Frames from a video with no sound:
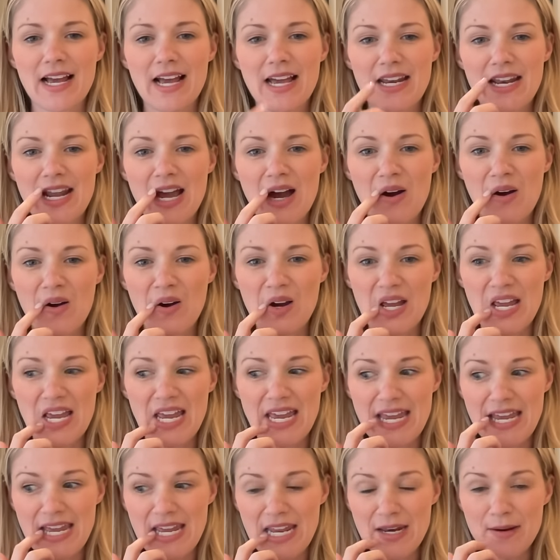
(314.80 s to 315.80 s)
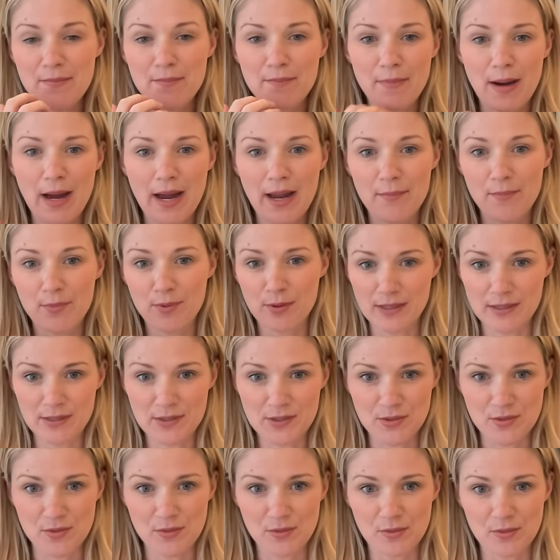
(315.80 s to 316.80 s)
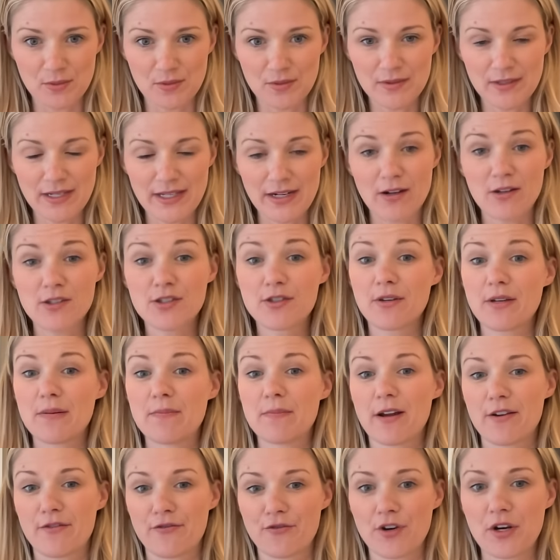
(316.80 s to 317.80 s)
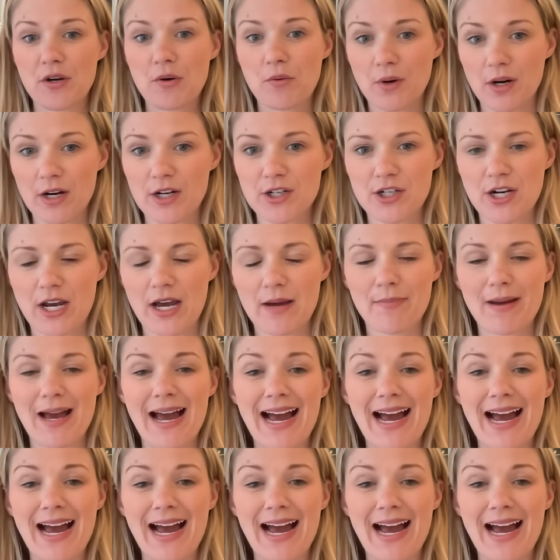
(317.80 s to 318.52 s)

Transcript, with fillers: Now, in my print school and also in my free workshop,